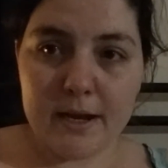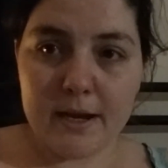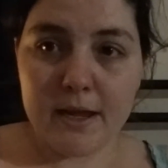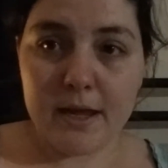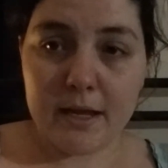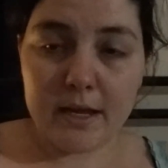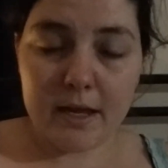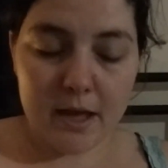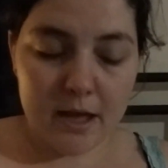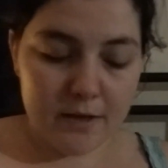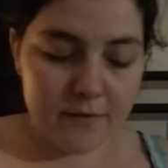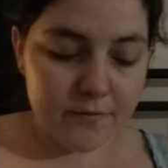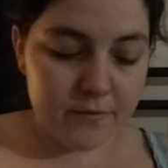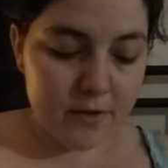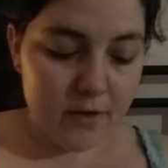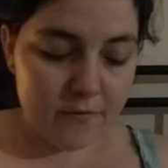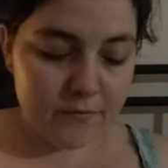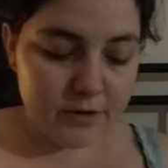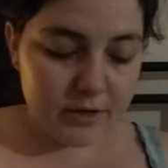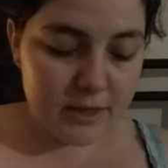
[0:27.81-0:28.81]
I kind of
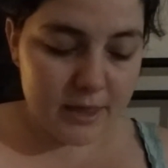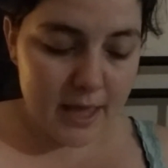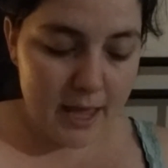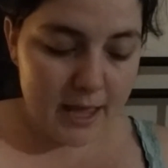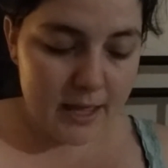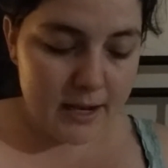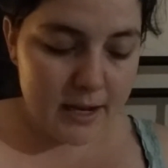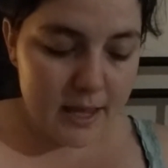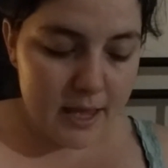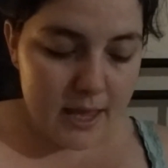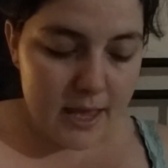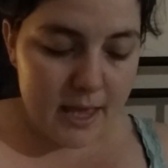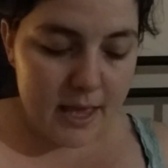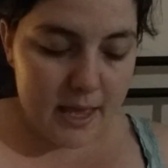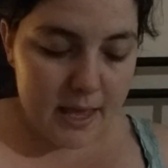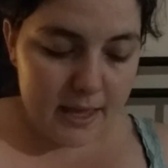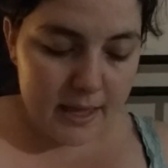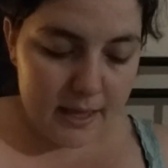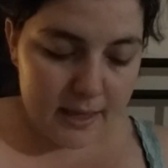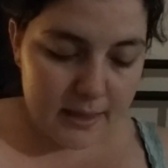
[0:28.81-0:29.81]
covered that
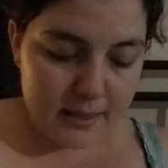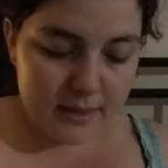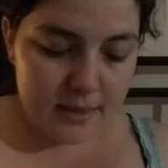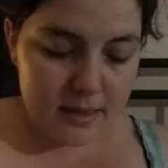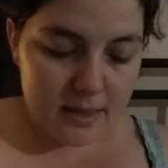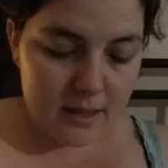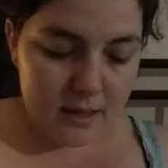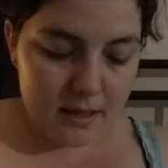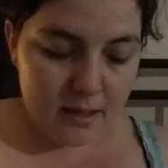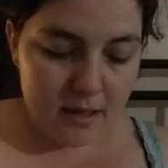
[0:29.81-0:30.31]
in